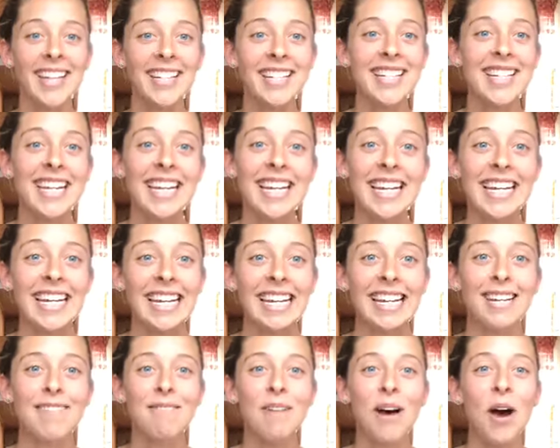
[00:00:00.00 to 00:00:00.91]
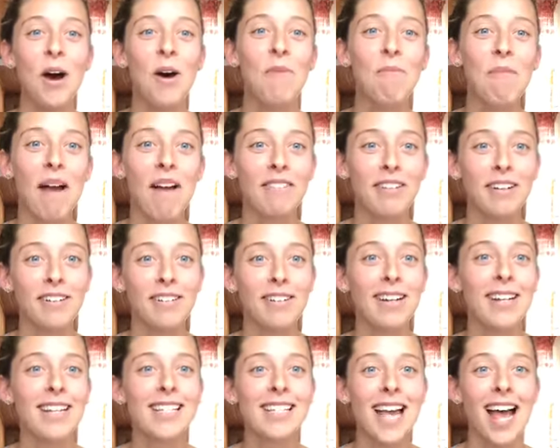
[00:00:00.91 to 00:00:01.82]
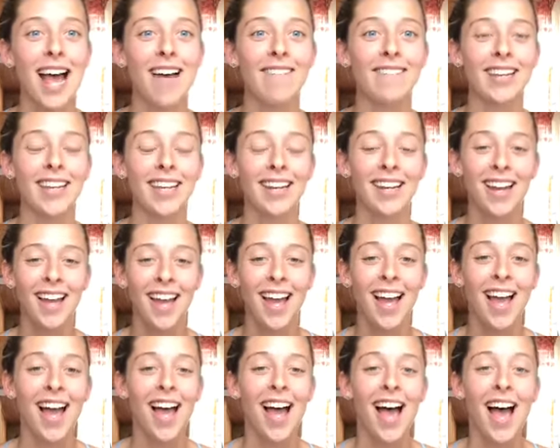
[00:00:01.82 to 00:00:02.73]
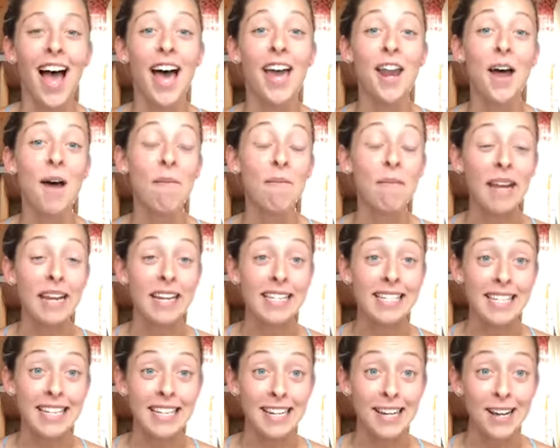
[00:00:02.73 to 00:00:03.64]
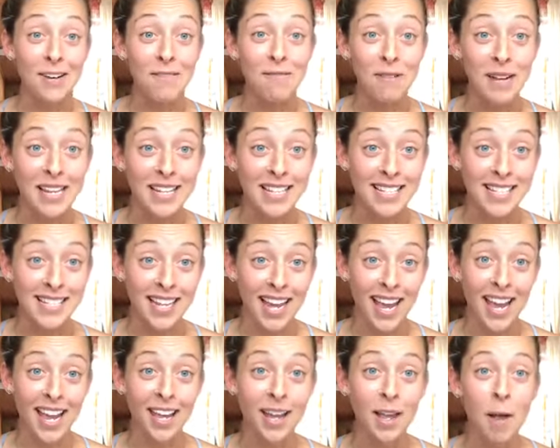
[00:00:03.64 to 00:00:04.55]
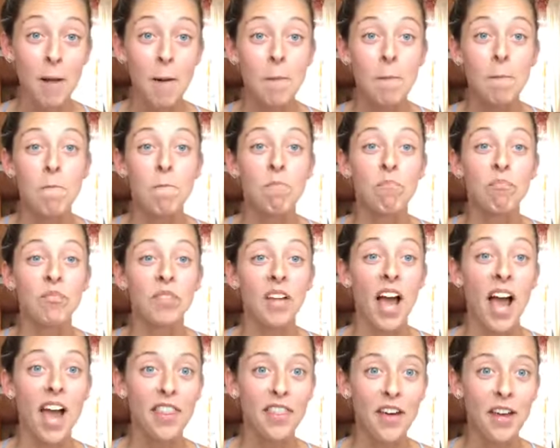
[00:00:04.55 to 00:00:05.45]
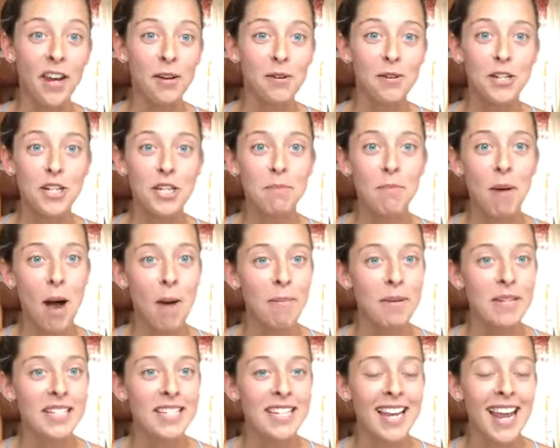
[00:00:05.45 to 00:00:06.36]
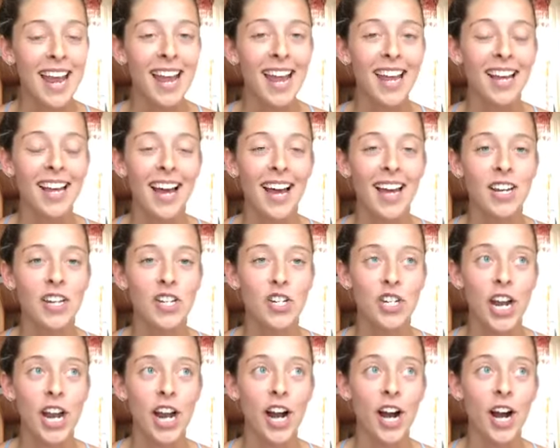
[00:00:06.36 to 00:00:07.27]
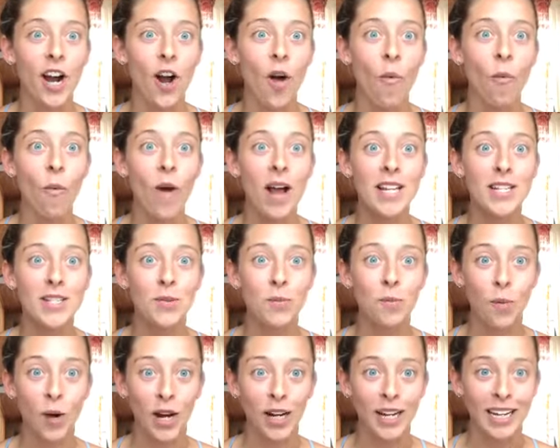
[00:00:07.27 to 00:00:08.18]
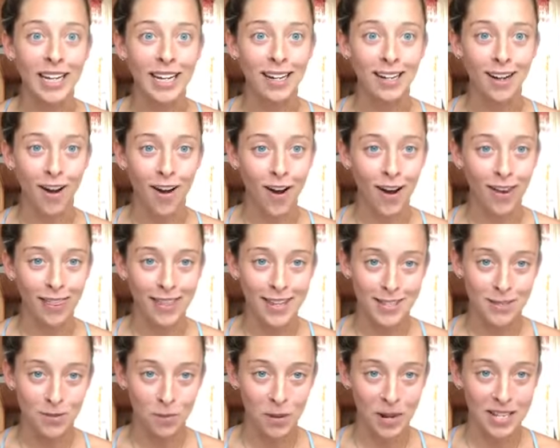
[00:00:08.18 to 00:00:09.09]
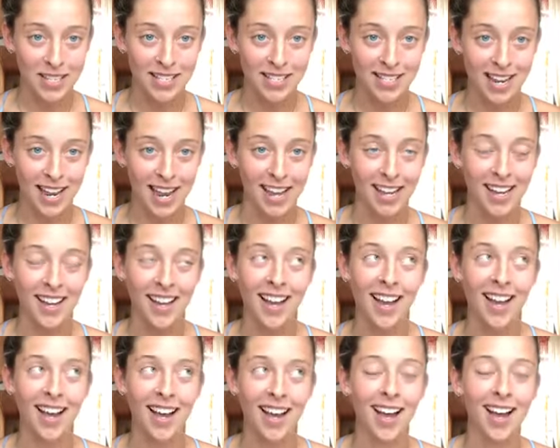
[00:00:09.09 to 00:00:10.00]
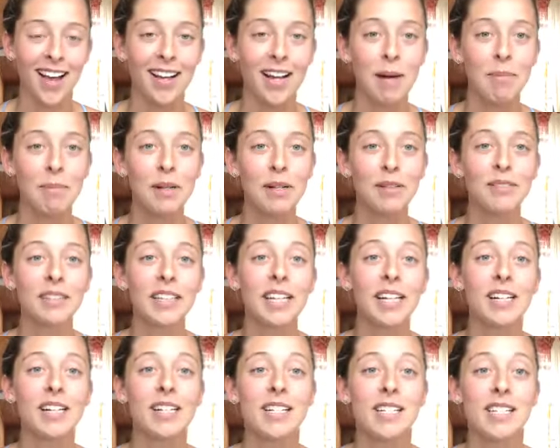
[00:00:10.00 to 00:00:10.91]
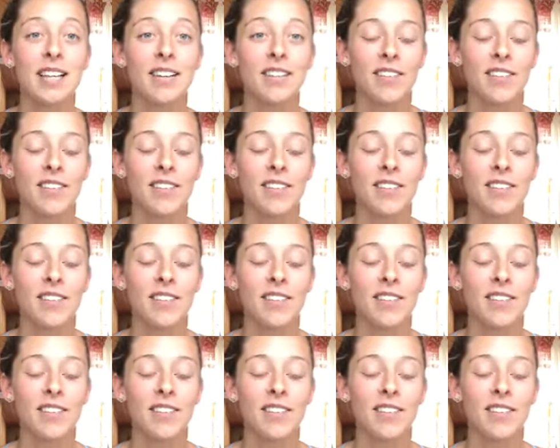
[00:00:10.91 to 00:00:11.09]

team. Hope everyone is having an amazing Wednesday. I thought I would just pop in today and kind of share what's working on this Wednesday. A couple of leaders